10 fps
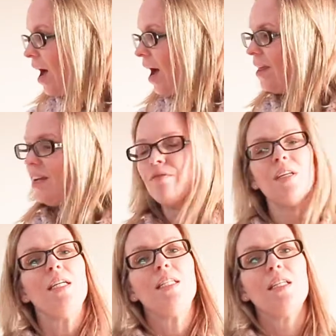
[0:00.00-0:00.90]
And then if
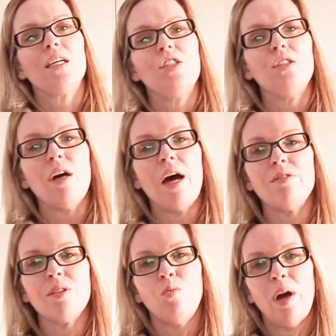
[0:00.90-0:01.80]
needed, I do have
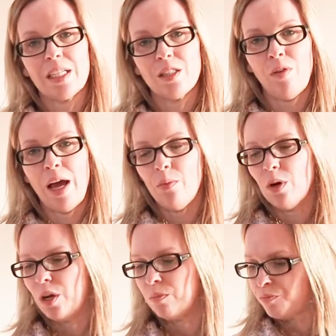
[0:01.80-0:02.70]
some wax
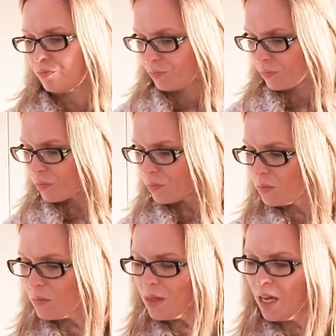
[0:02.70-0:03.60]
flower
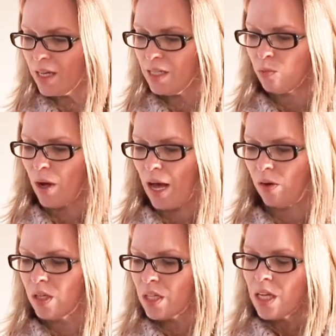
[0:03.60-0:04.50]
as well.